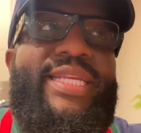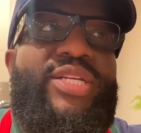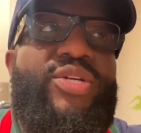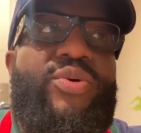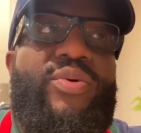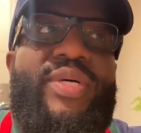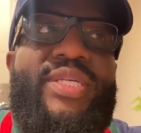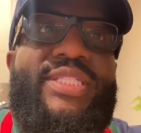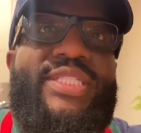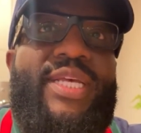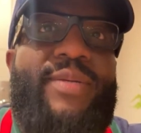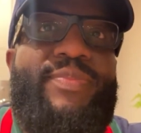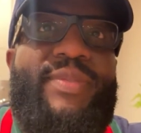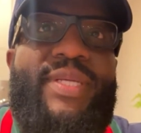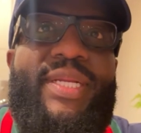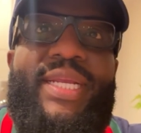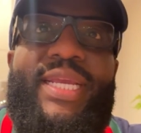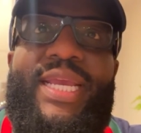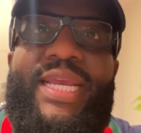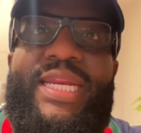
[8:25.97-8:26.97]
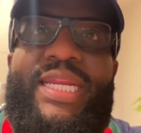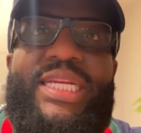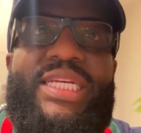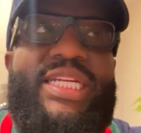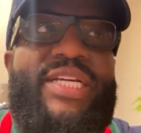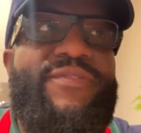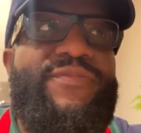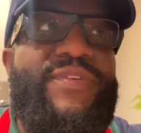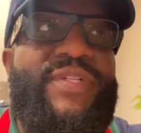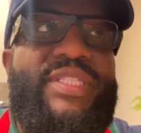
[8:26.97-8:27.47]
doing something any
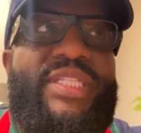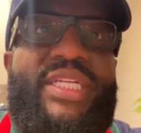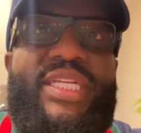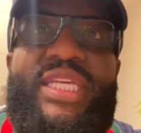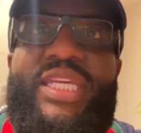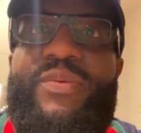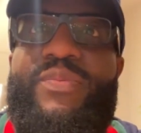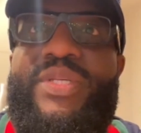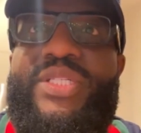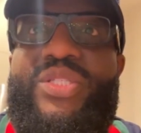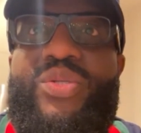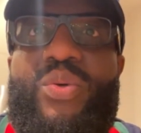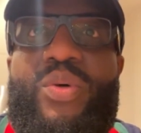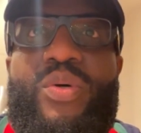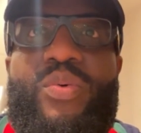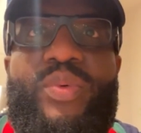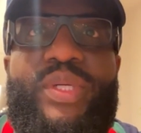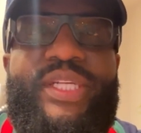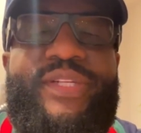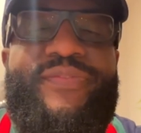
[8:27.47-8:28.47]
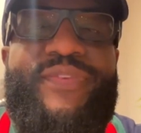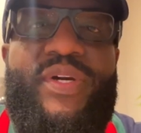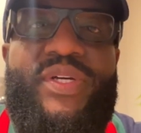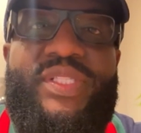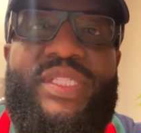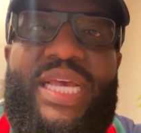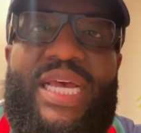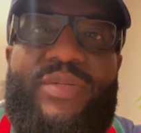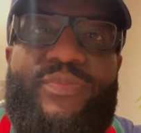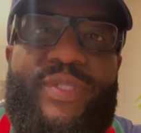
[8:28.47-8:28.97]
different than he was doing when he
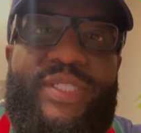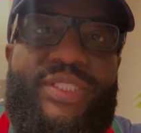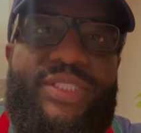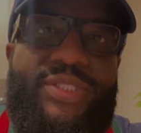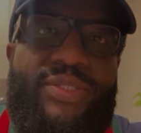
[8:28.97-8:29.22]
first got with